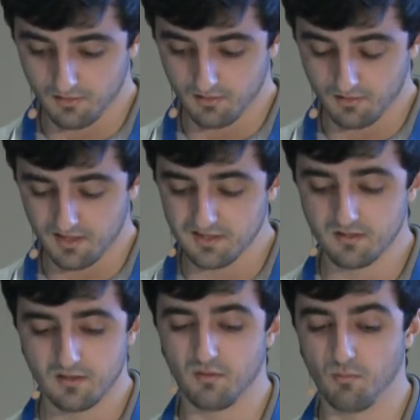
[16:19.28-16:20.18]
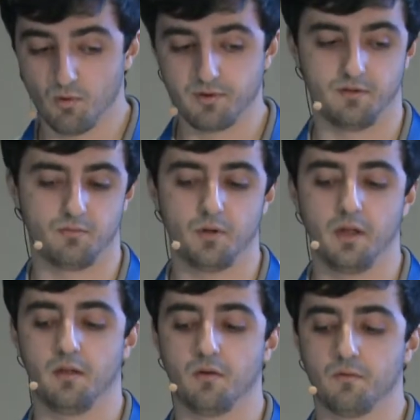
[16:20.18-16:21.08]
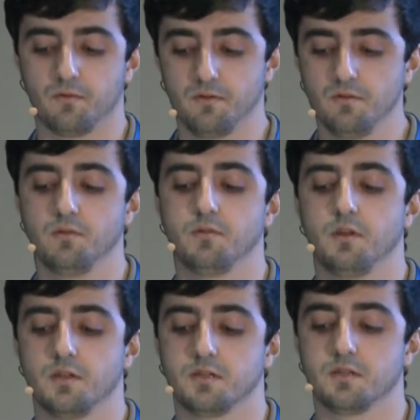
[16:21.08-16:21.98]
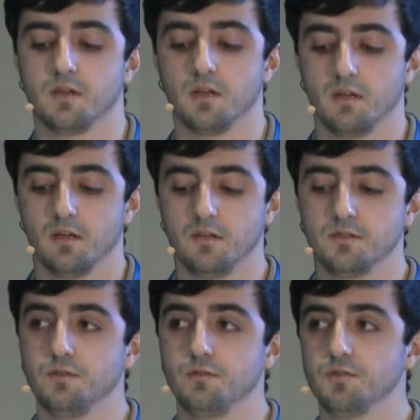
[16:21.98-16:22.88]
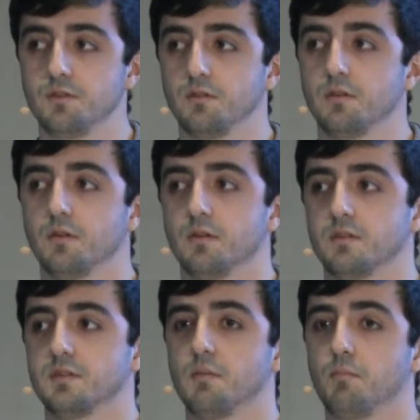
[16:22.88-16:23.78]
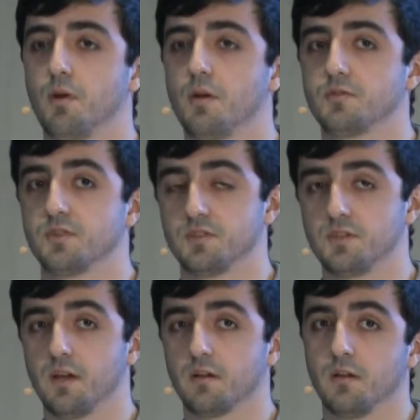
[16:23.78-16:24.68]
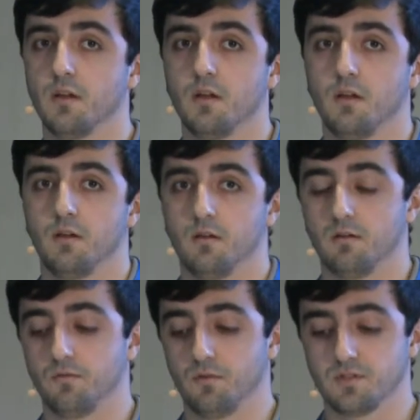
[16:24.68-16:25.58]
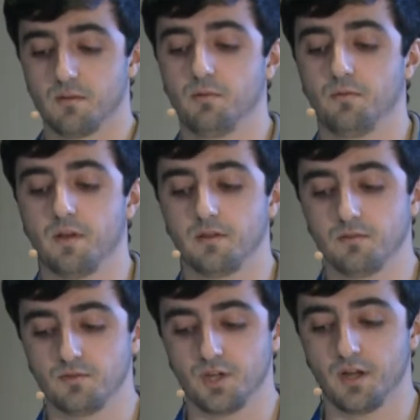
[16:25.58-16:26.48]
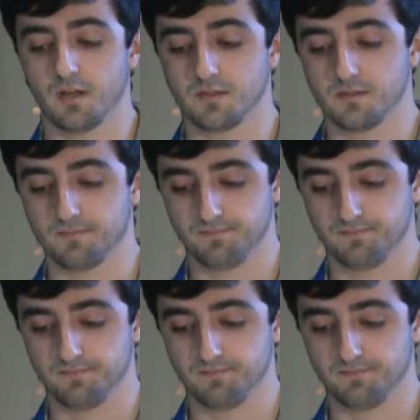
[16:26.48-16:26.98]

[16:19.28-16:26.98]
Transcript: Classical modern way of doing this is using some browser stack, for example, Phantom.js.